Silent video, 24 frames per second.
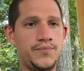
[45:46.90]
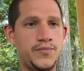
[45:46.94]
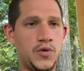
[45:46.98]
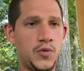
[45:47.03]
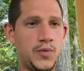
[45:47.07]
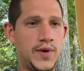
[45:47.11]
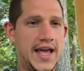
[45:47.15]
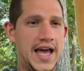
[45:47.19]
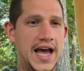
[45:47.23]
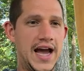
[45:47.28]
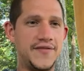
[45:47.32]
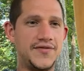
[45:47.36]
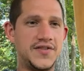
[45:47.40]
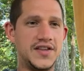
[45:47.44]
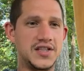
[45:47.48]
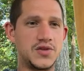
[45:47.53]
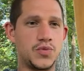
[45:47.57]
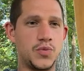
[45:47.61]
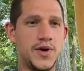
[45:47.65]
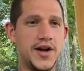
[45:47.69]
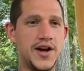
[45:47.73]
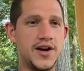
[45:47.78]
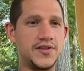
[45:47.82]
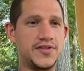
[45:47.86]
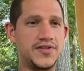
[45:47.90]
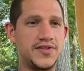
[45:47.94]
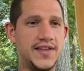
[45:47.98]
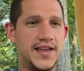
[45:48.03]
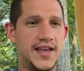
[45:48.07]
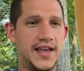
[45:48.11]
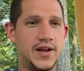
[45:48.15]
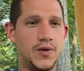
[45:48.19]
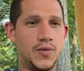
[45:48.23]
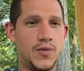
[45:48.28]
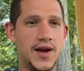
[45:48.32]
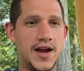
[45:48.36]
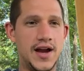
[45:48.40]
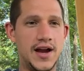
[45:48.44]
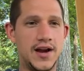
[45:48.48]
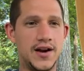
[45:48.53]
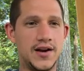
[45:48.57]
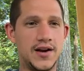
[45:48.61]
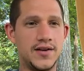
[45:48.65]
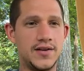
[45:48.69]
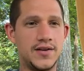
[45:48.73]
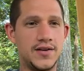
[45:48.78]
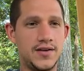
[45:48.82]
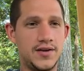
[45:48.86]
we have this weird thing
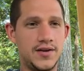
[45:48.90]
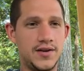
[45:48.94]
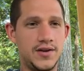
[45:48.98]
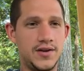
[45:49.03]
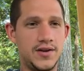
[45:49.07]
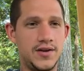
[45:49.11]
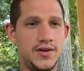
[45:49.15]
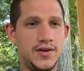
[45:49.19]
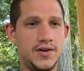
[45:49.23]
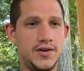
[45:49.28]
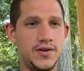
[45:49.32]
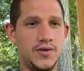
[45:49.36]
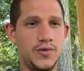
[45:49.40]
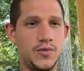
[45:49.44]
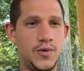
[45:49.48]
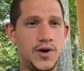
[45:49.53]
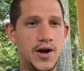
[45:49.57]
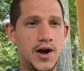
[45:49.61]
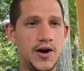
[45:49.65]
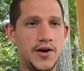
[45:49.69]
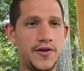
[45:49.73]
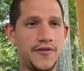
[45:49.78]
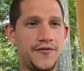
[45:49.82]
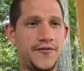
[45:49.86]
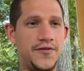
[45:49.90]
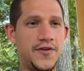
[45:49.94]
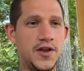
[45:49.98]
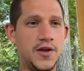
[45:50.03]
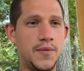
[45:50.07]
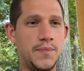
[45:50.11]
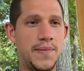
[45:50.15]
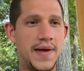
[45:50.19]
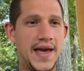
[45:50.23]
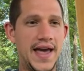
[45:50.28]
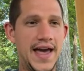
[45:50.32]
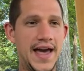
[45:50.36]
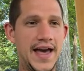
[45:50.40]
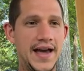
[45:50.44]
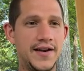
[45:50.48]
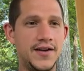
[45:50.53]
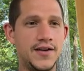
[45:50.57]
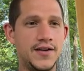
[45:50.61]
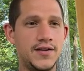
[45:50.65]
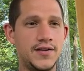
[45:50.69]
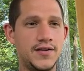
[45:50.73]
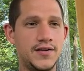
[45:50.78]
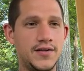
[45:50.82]
where we are to feel bad